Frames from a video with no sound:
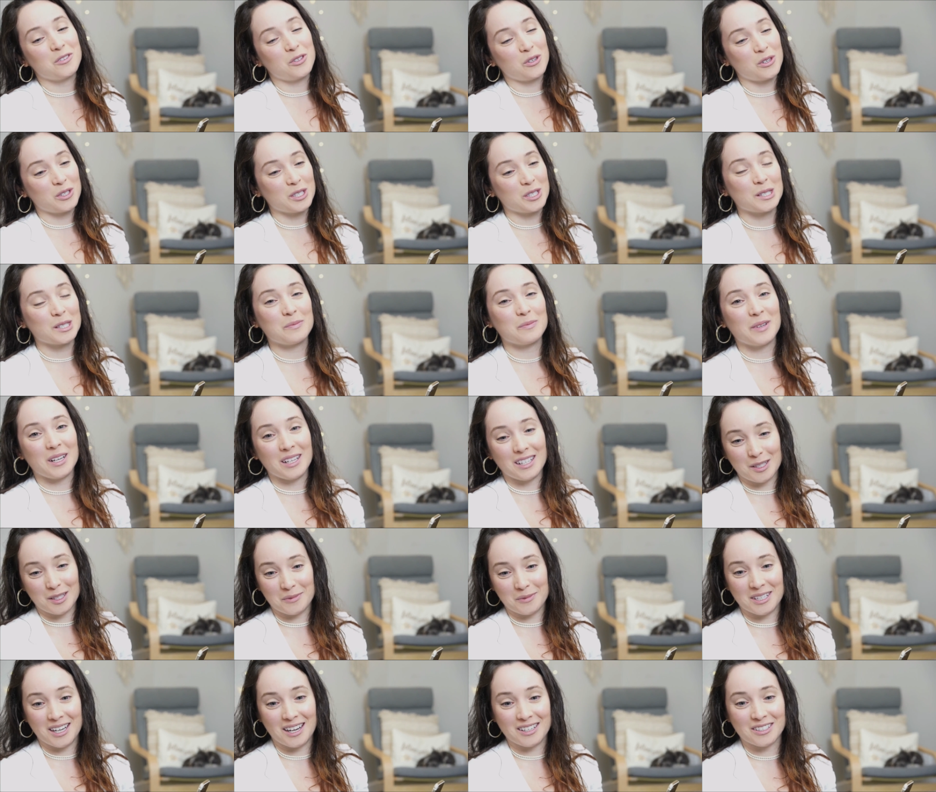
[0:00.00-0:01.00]
George is my
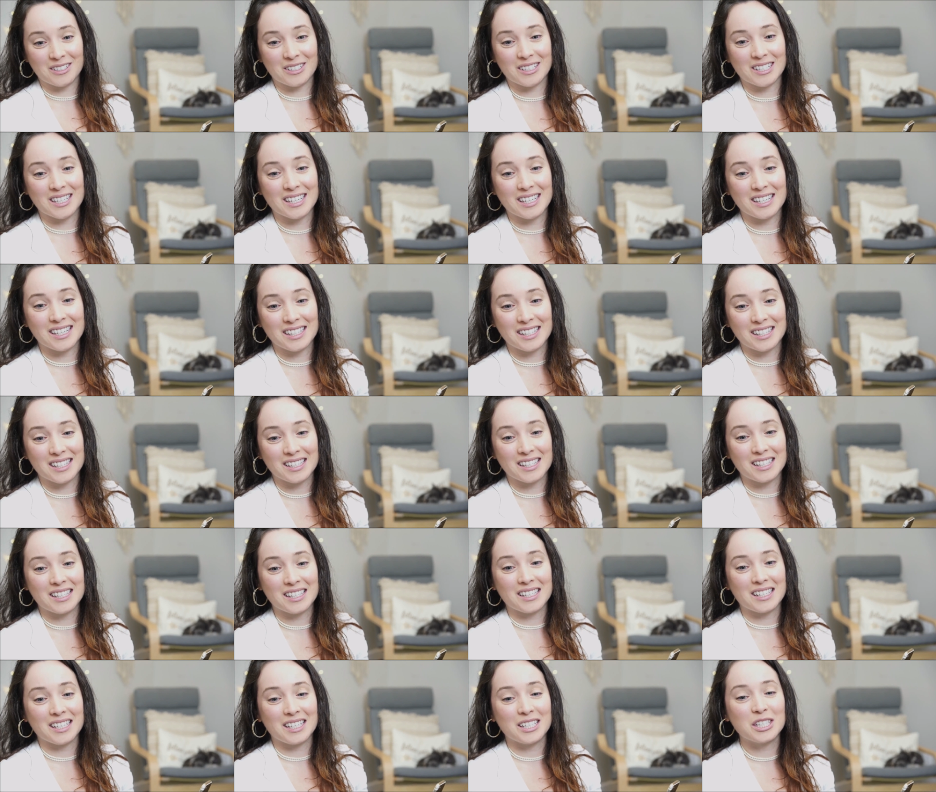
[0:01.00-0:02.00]
husband, actually. He says
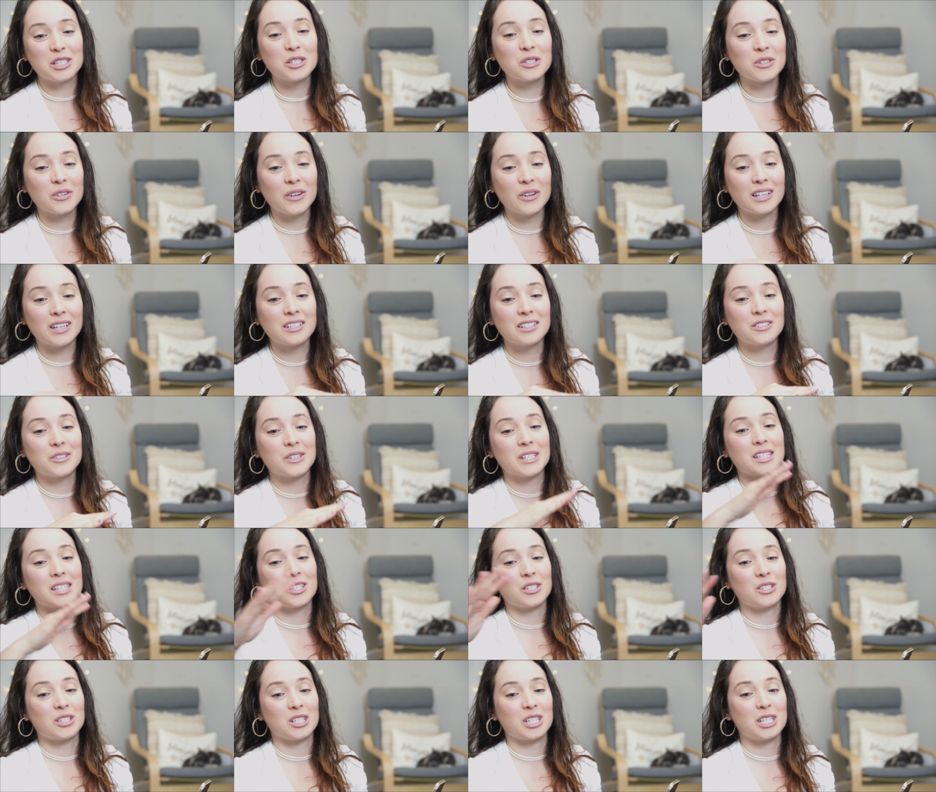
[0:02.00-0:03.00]
he's an integrator
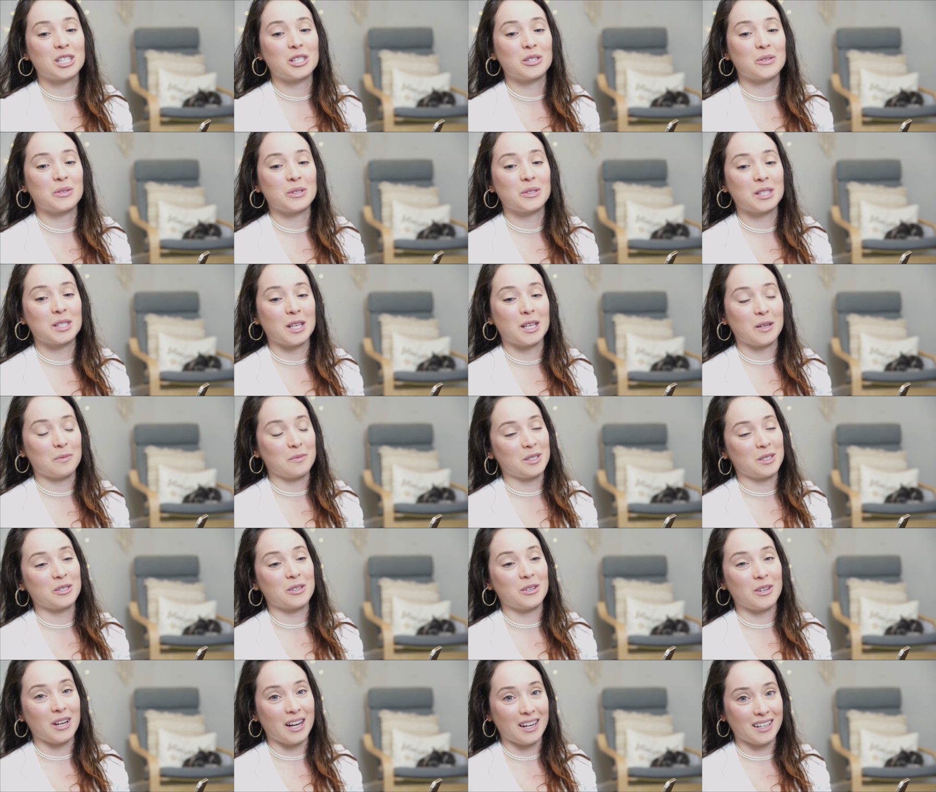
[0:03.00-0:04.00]
transitioning to a
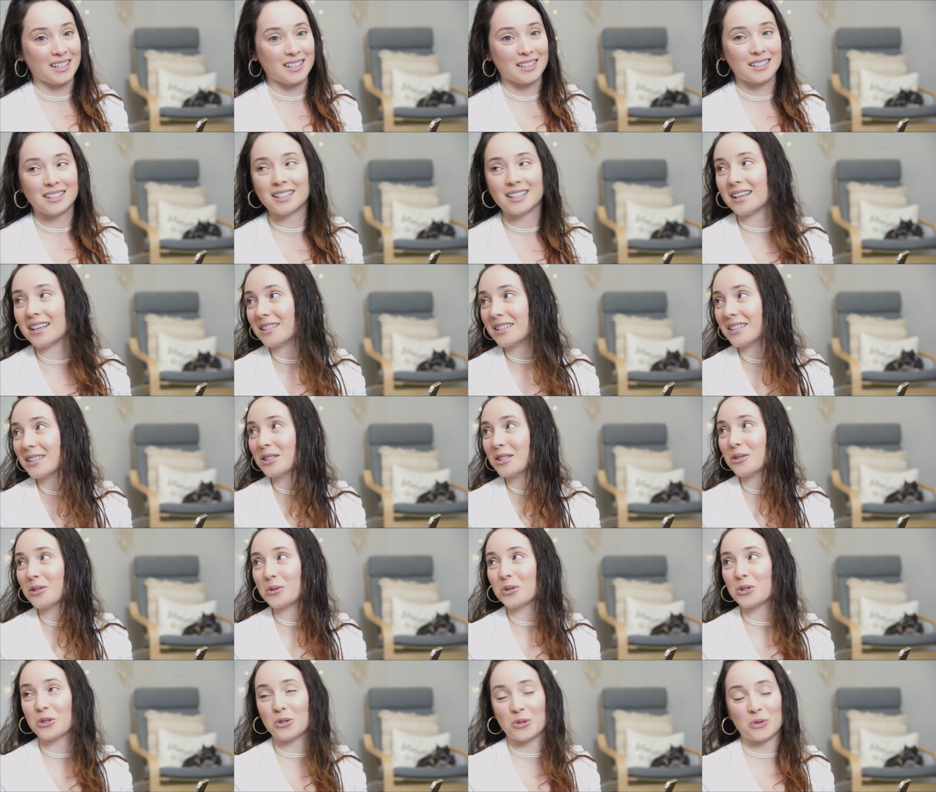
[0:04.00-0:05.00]
segmenter, and that is
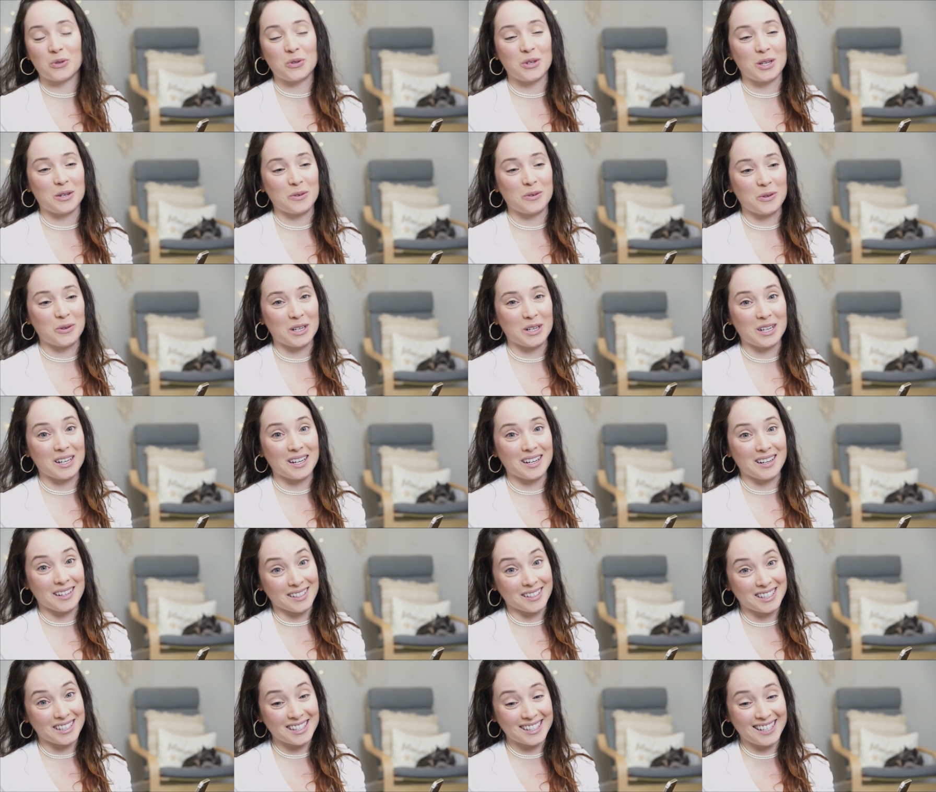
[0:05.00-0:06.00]
so true. He really
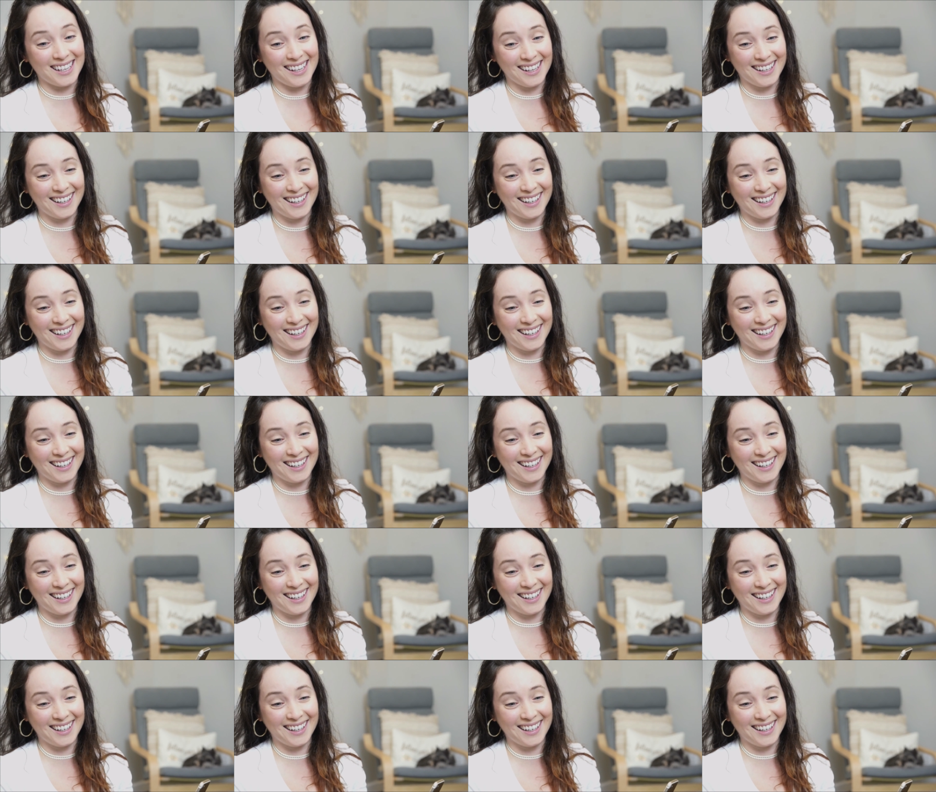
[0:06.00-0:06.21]
is.